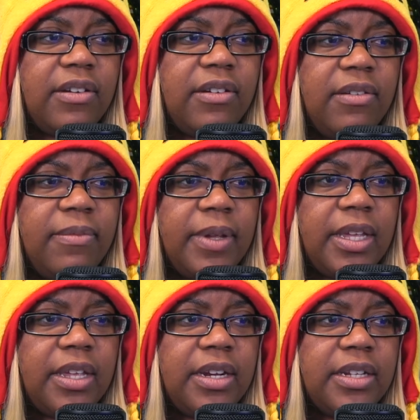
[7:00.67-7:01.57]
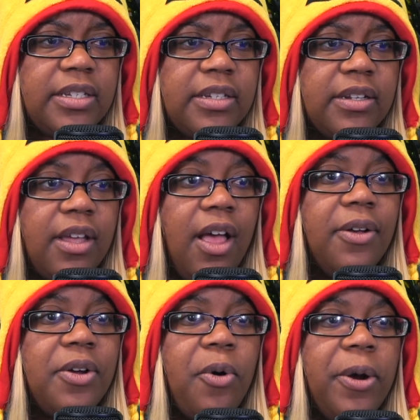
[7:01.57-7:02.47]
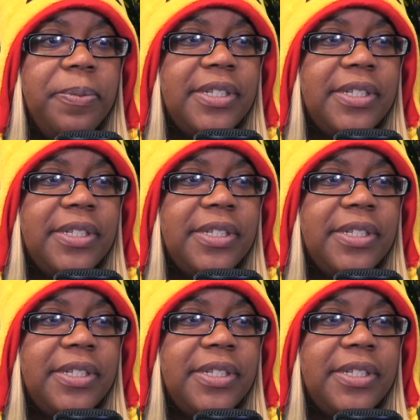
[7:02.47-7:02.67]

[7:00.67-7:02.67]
Oh my goodness. Oh, corpse.